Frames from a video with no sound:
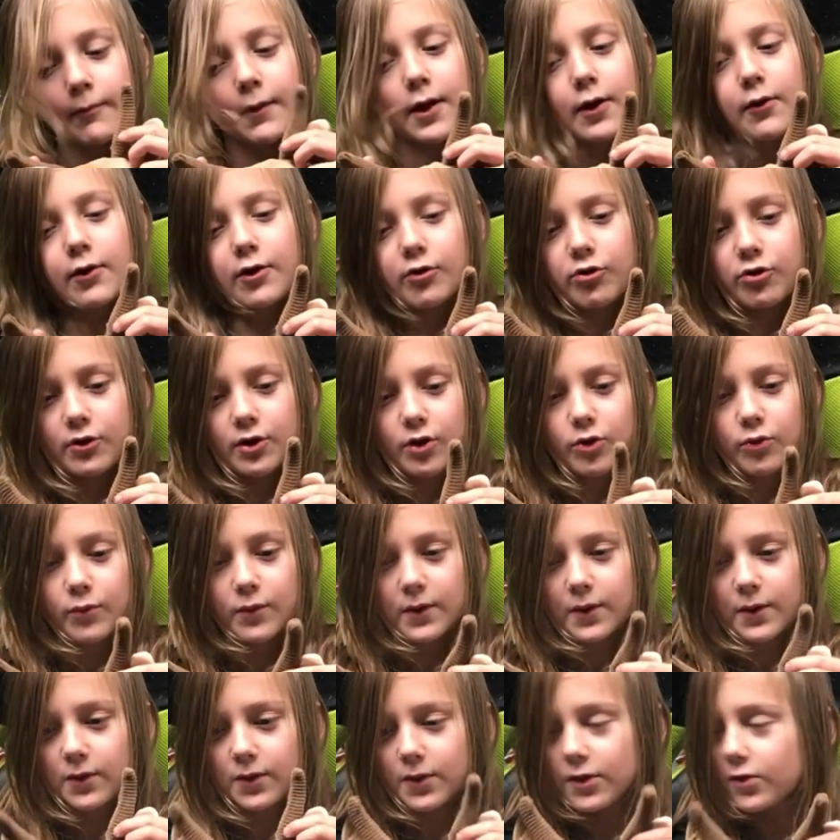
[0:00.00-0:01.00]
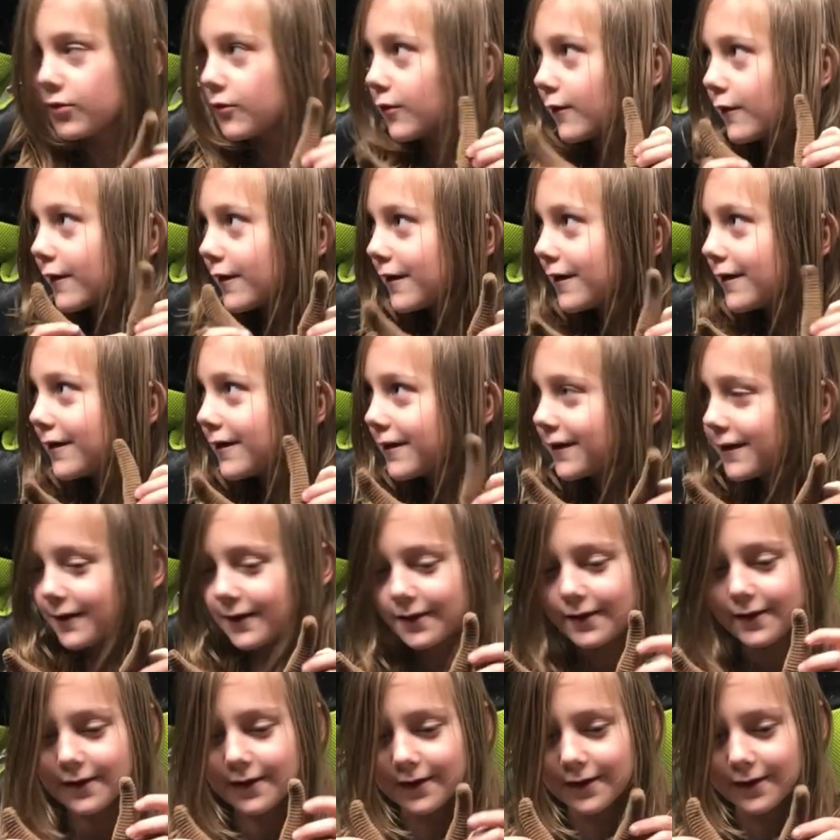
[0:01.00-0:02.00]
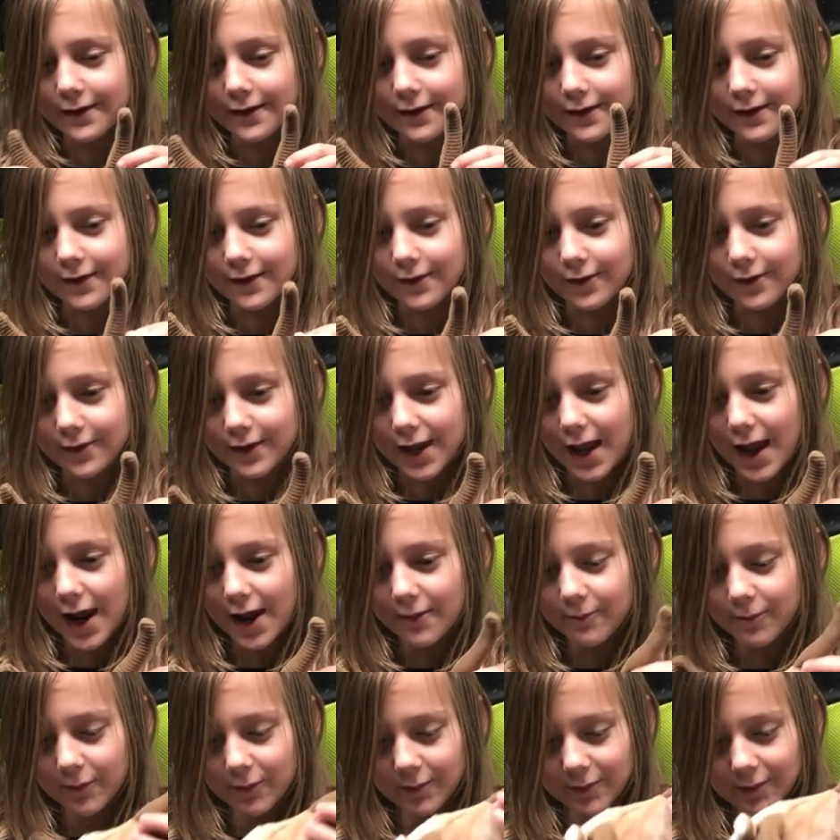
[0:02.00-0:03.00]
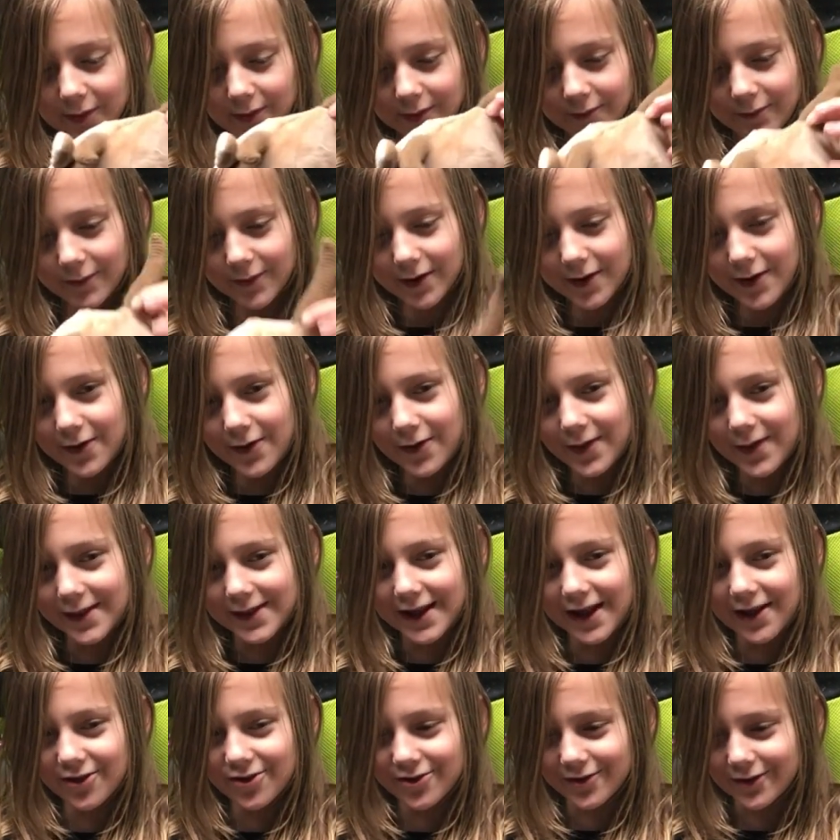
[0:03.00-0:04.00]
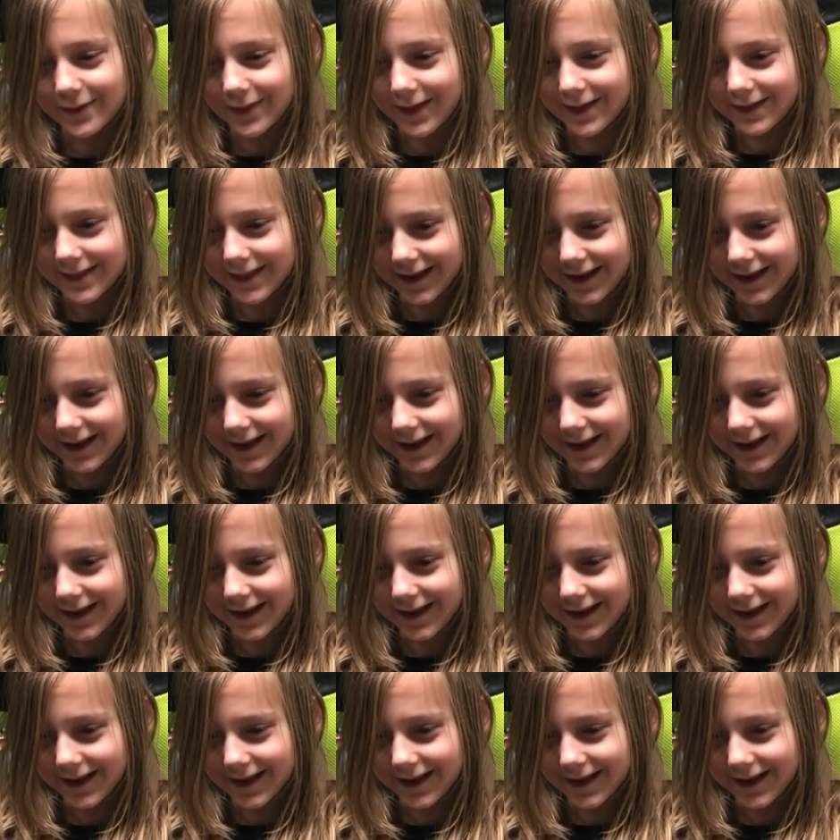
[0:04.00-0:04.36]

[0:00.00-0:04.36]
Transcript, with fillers: my question is, what are these for? Horns. Yeah, but why are they textured like